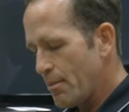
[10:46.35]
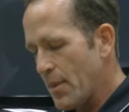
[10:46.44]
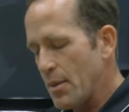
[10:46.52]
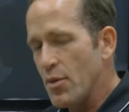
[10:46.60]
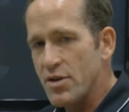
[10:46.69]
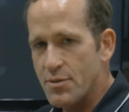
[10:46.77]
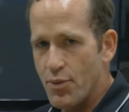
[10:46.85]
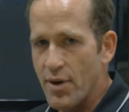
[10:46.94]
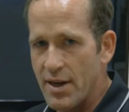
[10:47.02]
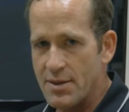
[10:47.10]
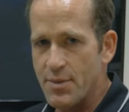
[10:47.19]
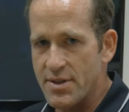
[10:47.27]
My most
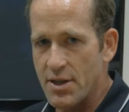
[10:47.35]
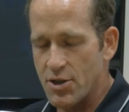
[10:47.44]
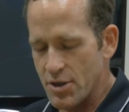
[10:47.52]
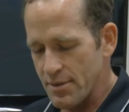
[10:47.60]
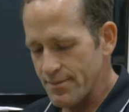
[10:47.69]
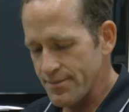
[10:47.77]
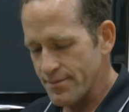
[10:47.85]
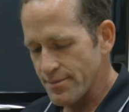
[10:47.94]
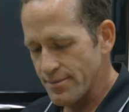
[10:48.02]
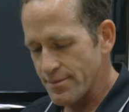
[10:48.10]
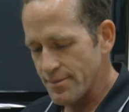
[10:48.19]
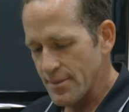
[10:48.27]
prized possession.
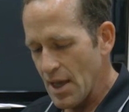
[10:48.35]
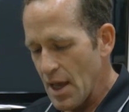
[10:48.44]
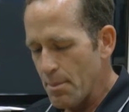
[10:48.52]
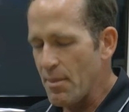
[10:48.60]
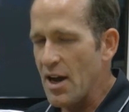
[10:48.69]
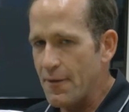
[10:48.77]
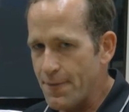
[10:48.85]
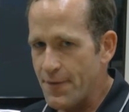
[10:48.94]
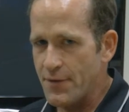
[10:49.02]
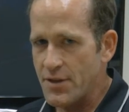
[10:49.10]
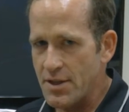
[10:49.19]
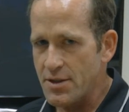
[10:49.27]
My
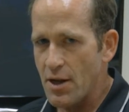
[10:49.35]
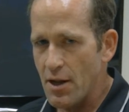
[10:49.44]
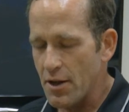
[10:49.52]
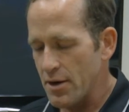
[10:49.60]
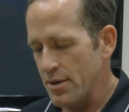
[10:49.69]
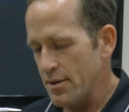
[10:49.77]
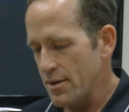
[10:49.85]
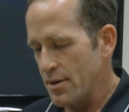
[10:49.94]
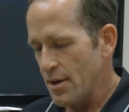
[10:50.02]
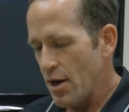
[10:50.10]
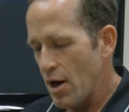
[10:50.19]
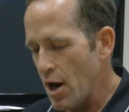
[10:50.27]
$15
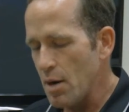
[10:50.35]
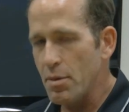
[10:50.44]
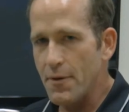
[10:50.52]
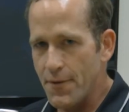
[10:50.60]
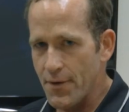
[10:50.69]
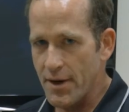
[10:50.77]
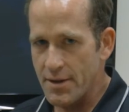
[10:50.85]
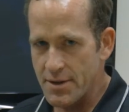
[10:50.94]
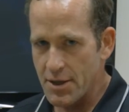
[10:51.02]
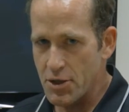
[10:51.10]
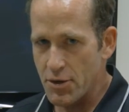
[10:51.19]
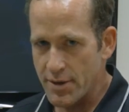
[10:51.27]
Harbor Freight
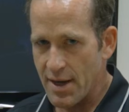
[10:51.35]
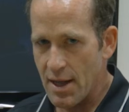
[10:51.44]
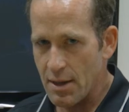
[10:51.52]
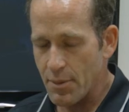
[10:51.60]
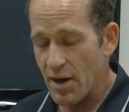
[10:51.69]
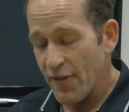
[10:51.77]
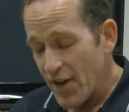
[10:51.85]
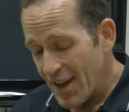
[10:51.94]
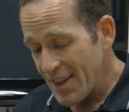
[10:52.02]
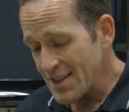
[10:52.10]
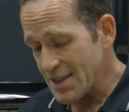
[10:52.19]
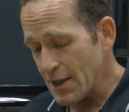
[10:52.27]
digital caliper. I've
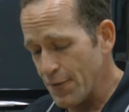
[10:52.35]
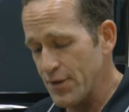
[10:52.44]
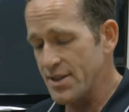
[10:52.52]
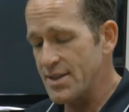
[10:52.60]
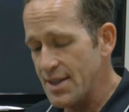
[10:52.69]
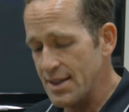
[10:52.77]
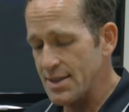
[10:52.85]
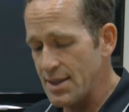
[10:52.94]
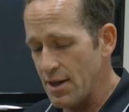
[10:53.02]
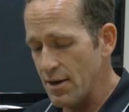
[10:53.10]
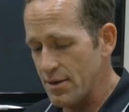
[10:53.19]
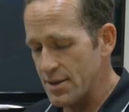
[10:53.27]
had this thing for 6
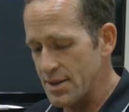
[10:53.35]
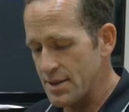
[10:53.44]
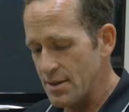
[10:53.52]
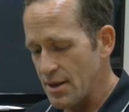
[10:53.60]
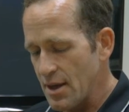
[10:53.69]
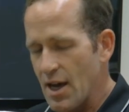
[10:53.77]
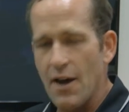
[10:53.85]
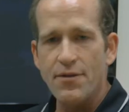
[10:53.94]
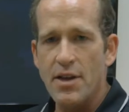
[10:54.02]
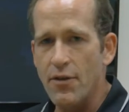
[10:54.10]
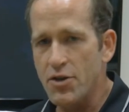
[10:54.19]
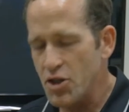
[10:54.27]
years. I've
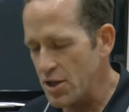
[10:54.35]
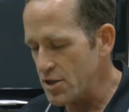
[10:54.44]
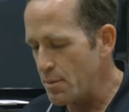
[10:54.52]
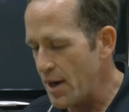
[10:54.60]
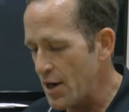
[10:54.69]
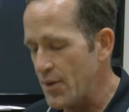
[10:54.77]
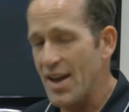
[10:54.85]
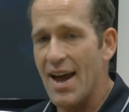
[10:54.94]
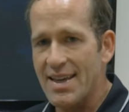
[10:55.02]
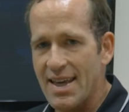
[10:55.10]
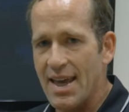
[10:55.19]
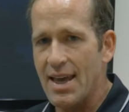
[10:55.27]
never changed the battery.
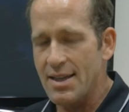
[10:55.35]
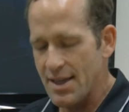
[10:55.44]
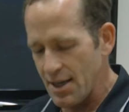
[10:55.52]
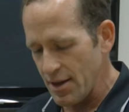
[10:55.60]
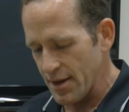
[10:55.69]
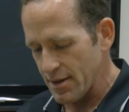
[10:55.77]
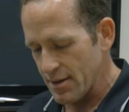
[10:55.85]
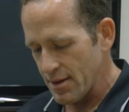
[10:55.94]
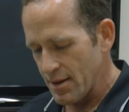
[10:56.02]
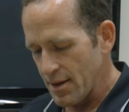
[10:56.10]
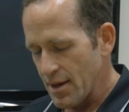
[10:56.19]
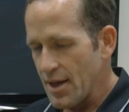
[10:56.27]
I can't kill it.
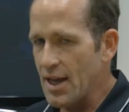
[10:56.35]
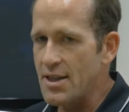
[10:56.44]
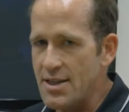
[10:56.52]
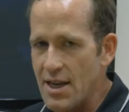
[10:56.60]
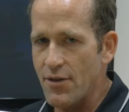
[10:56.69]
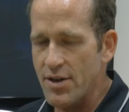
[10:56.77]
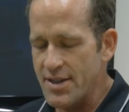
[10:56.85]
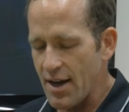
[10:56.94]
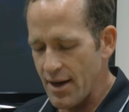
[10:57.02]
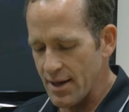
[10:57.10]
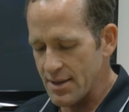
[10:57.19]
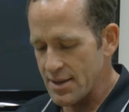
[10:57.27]
It never
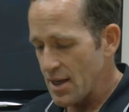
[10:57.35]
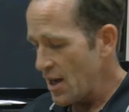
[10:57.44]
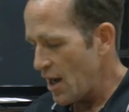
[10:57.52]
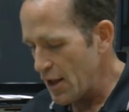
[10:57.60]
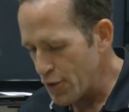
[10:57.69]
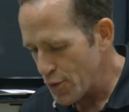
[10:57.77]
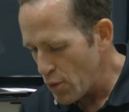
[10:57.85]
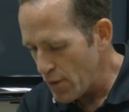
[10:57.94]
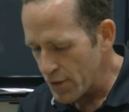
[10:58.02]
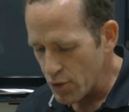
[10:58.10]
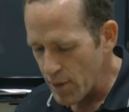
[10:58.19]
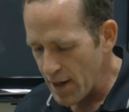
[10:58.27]
dies. I throw it
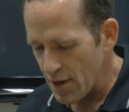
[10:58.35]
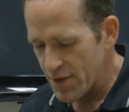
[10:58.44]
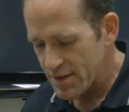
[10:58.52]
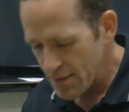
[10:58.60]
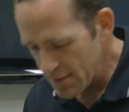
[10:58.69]
on the ground.